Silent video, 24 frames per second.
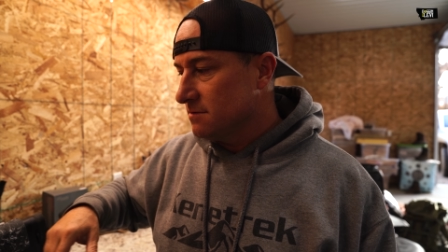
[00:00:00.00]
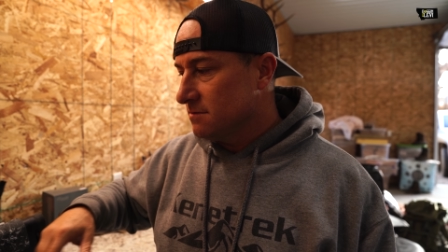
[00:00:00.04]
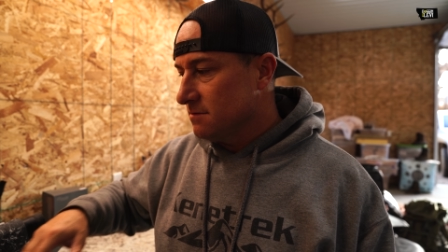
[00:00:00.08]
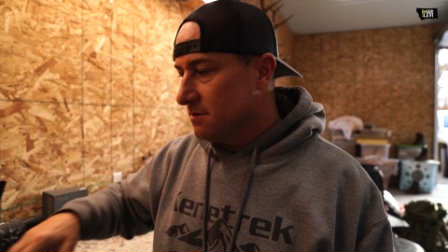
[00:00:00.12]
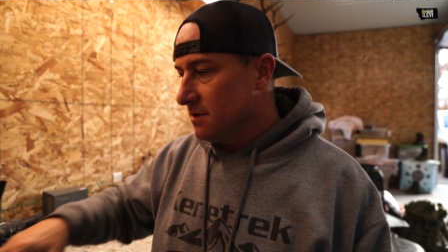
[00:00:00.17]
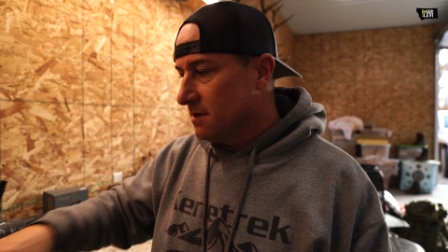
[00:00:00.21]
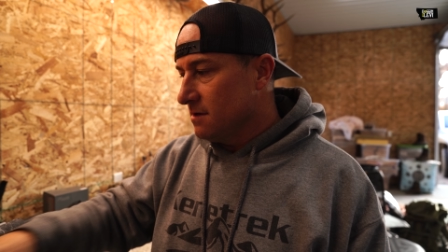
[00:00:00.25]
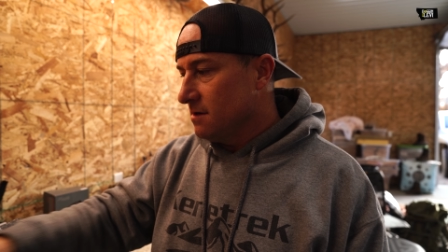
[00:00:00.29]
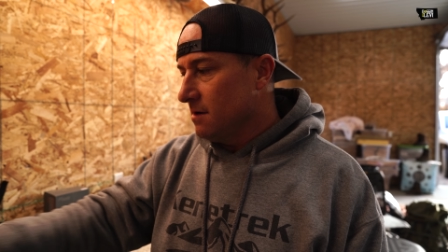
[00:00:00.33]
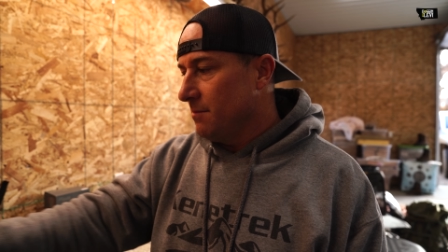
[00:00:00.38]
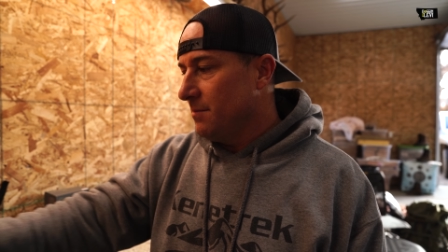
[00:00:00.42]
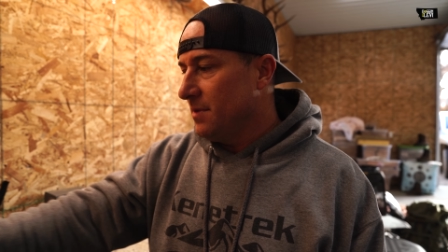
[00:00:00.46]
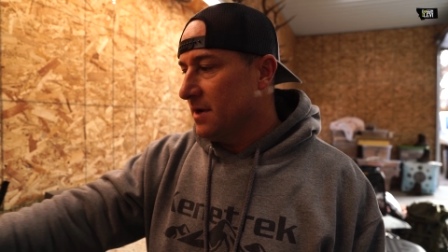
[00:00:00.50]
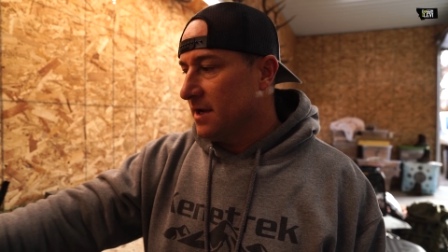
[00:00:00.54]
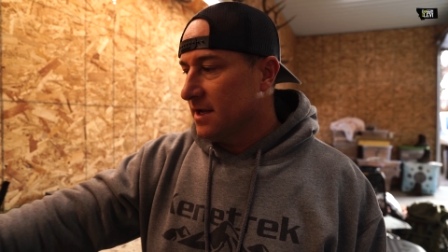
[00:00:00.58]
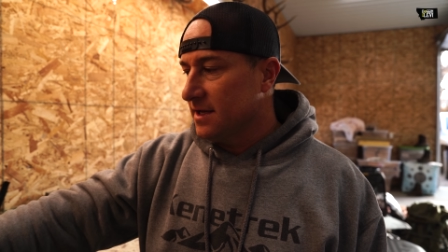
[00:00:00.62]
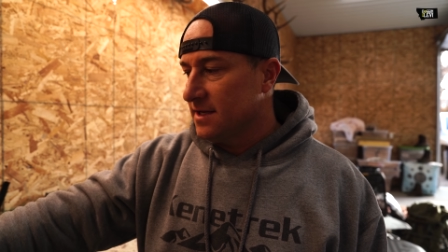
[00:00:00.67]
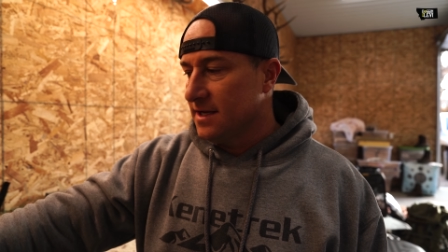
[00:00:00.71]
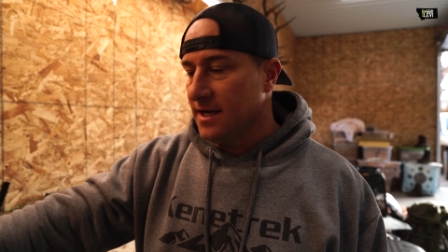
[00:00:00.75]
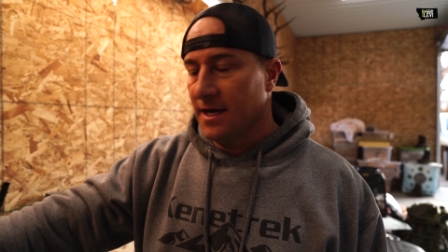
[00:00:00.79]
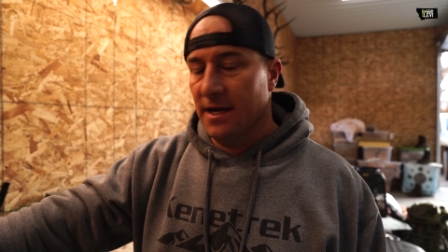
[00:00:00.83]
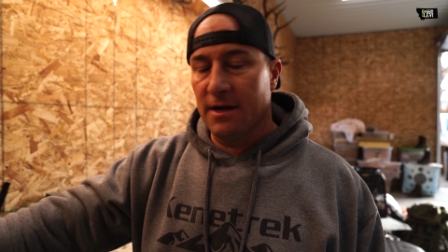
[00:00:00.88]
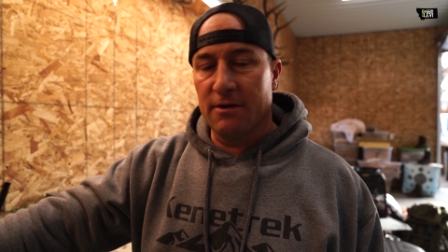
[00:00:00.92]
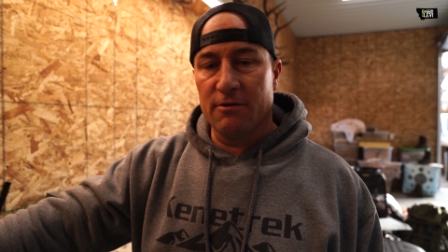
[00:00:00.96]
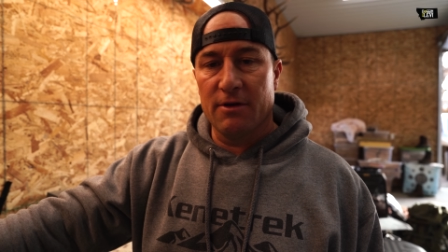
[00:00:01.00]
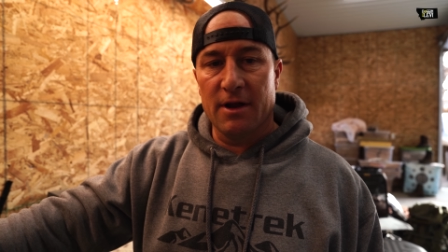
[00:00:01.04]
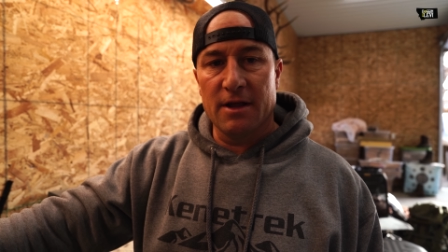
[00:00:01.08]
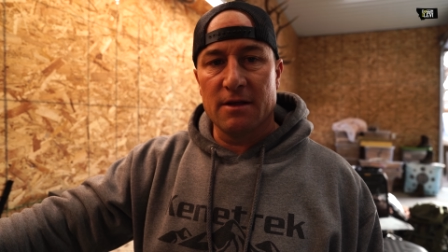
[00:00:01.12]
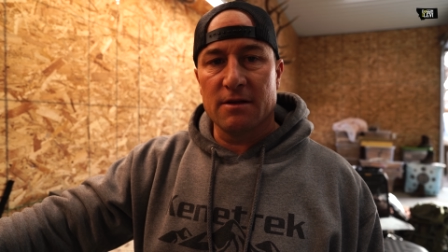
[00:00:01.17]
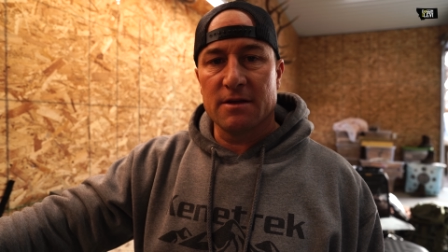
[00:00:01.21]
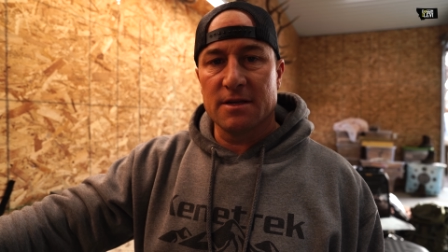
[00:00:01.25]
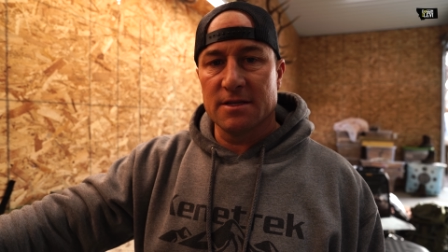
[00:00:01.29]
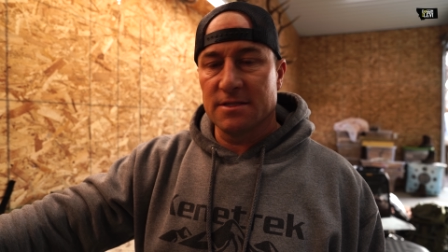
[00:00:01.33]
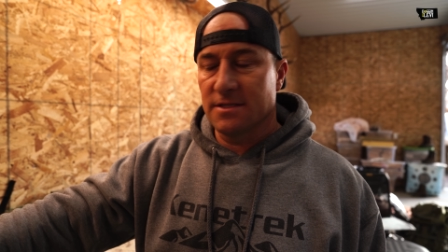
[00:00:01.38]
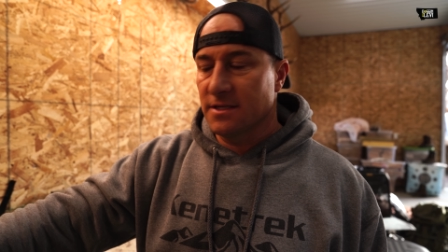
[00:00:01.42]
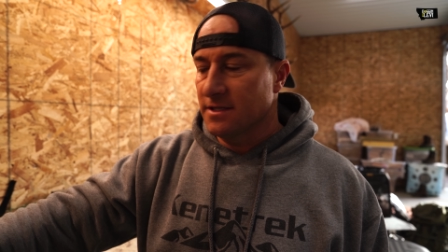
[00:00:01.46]
Picatinny rail,
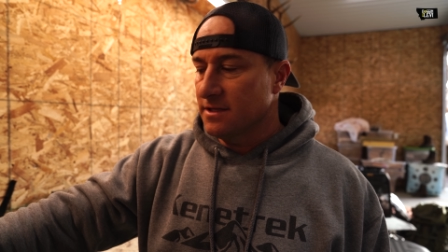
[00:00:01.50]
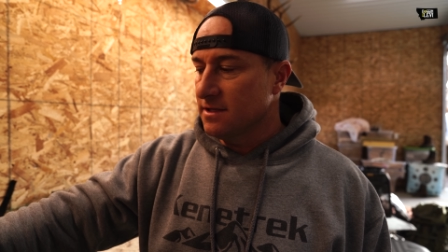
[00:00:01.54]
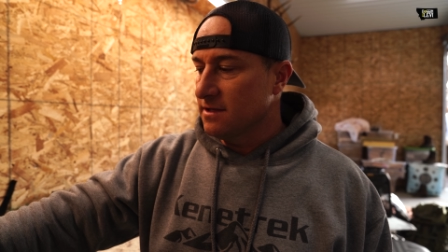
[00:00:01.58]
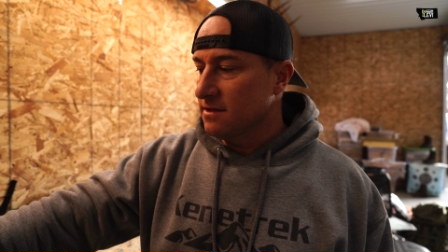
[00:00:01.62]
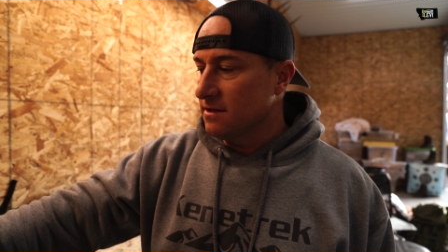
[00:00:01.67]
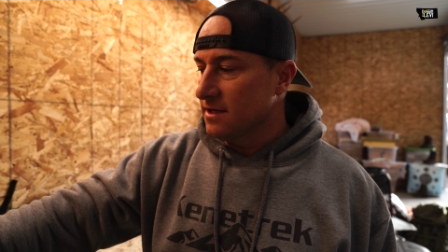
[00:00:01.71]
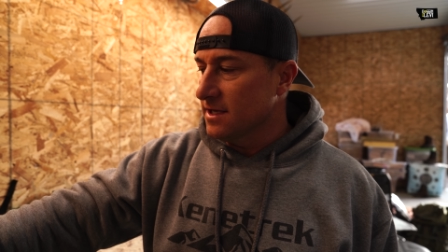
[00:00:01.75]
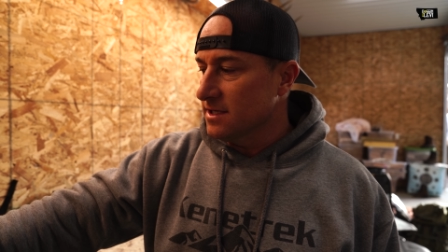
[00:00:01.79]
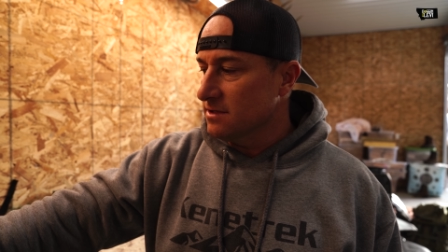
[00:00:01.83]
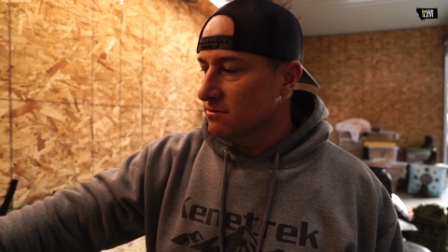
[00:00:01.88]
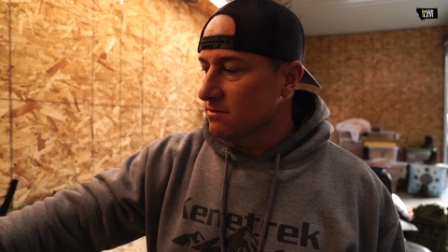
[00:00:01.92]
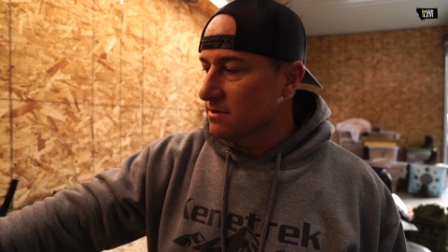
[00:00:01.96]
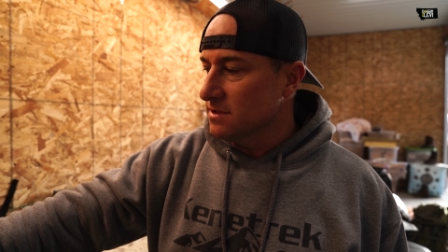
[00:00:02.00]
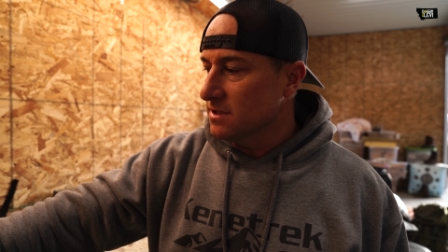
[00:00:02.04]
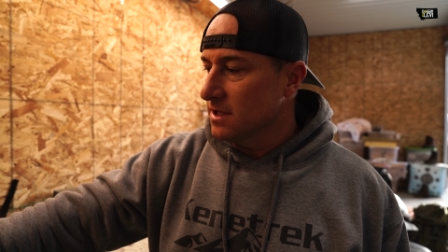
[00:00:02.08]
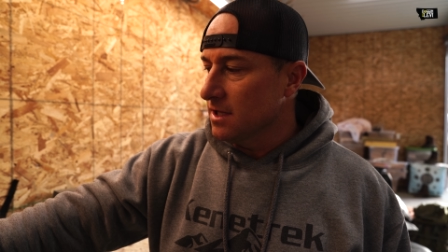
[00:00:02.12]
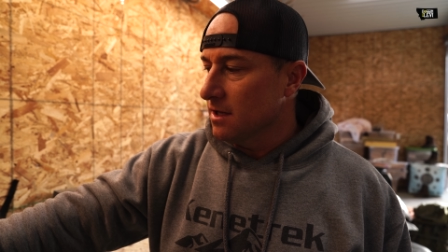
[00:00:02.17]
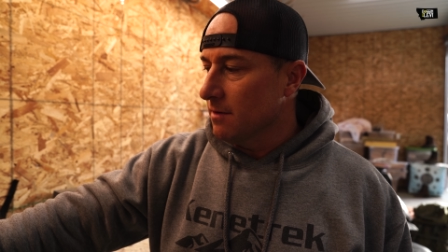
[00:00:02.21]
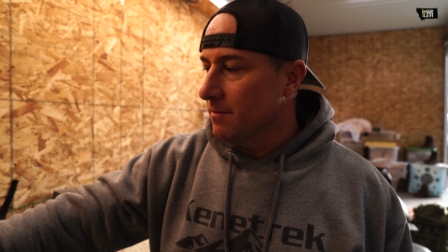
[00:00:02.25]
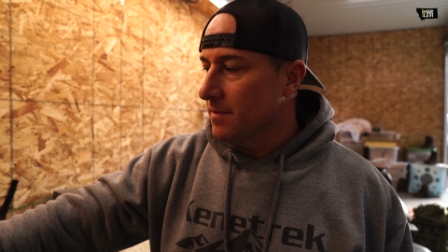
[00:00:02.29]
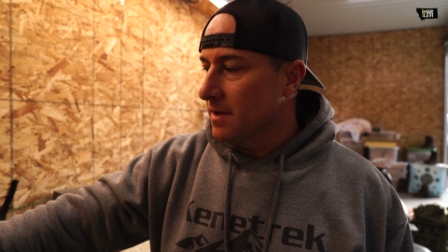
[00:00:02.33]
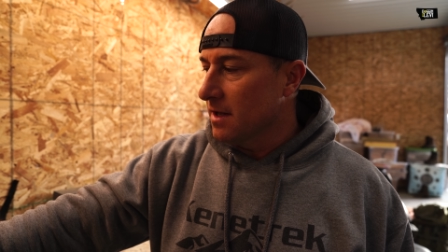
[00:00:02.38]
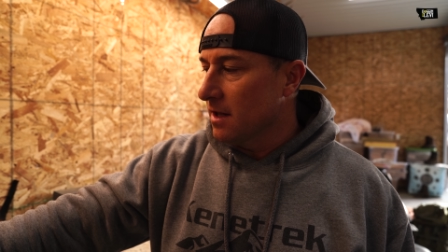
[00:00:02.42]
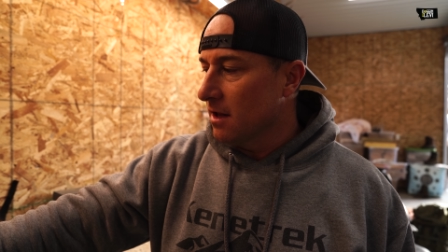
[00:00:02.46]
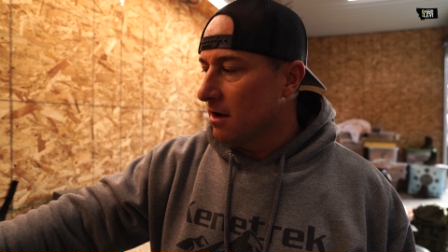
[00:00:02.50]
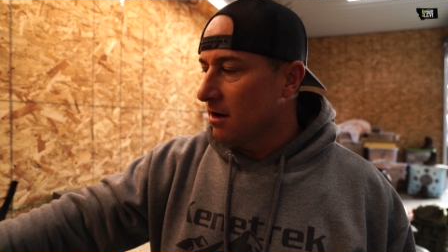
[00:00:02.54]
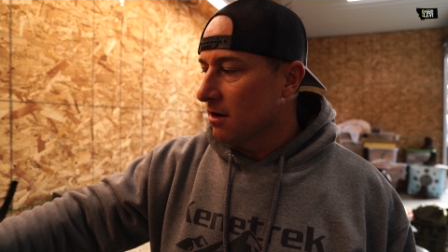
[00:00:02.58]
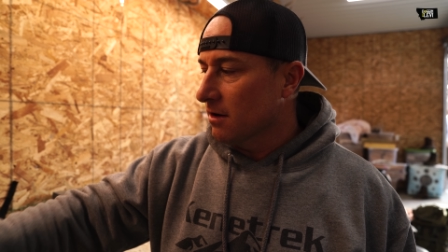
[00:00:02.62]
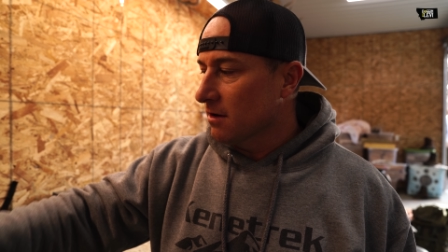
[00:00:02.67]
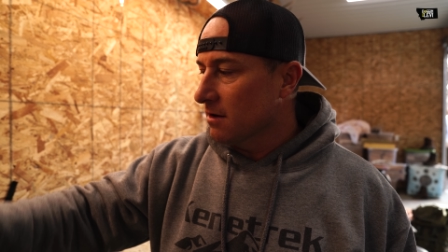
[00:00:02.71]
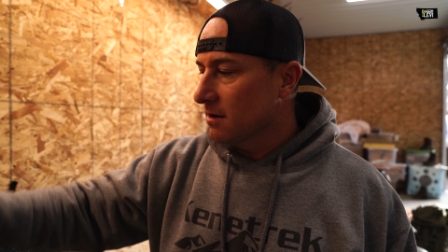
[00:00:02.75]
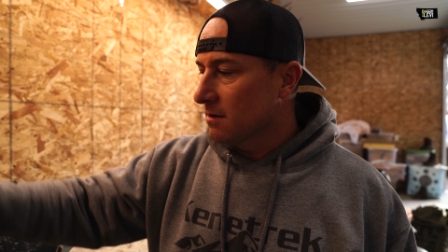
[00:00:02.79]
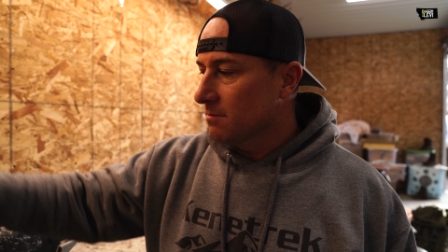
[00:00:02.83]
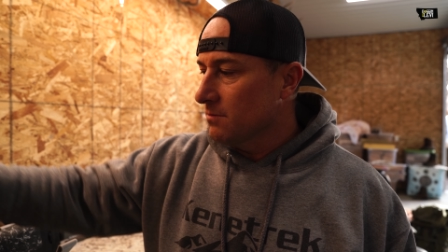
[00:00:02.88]
because this one's a little bit longer,